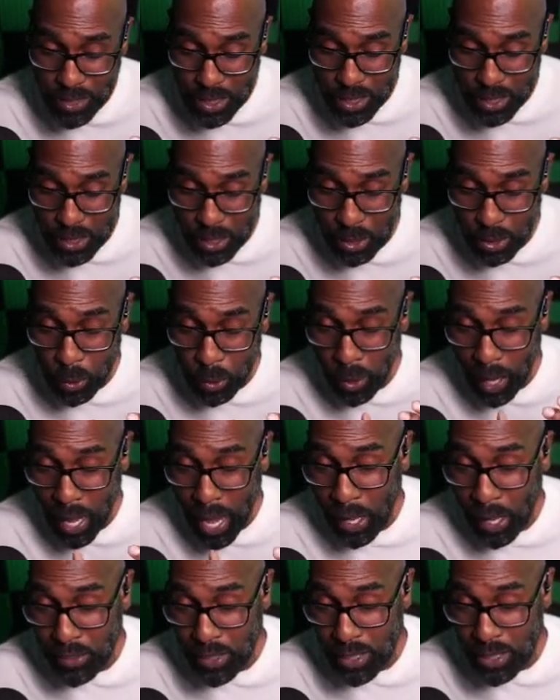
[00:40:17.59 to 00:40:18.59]
or how this
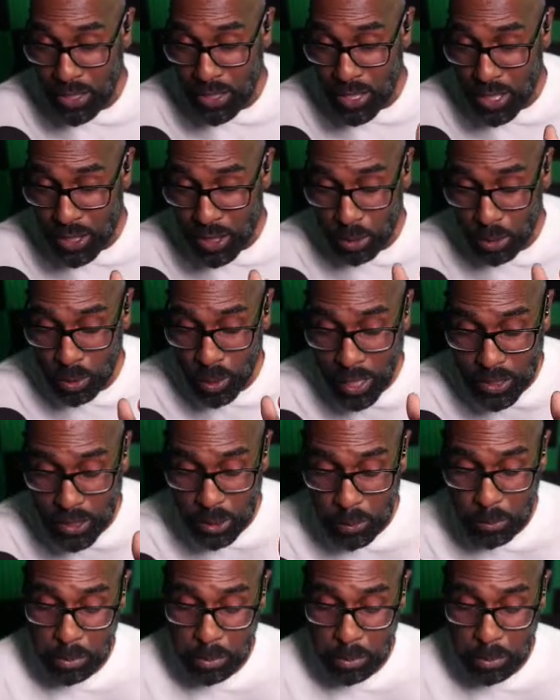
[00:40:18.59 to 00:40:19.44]
digital license plate